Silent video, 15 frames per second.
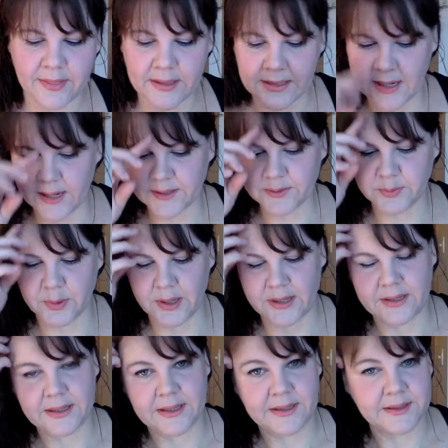The next
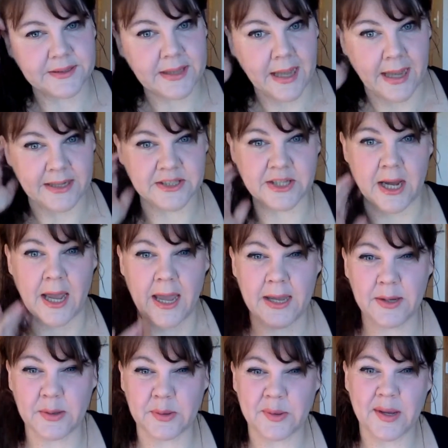word is
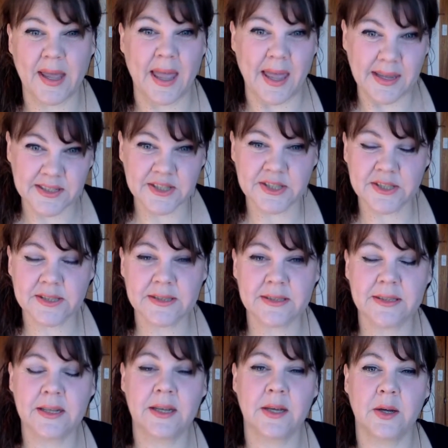cachet or cache,
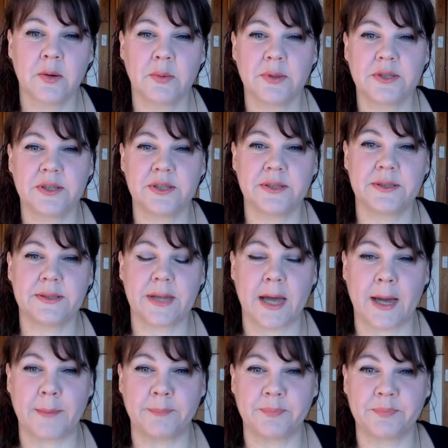which is
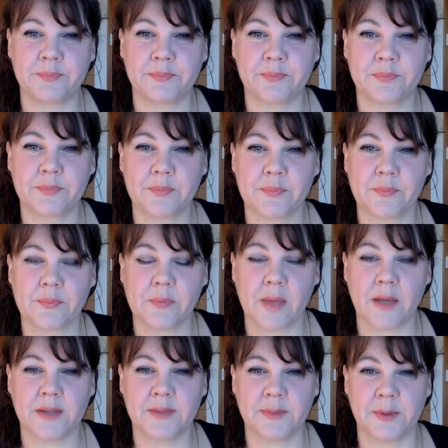
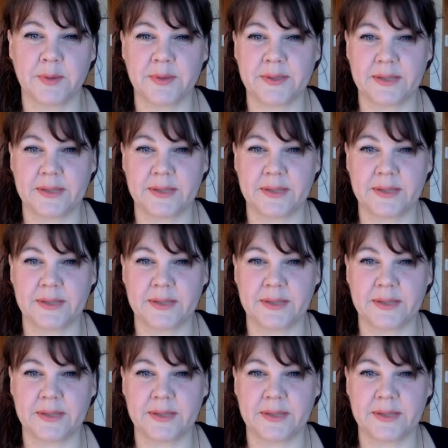spelt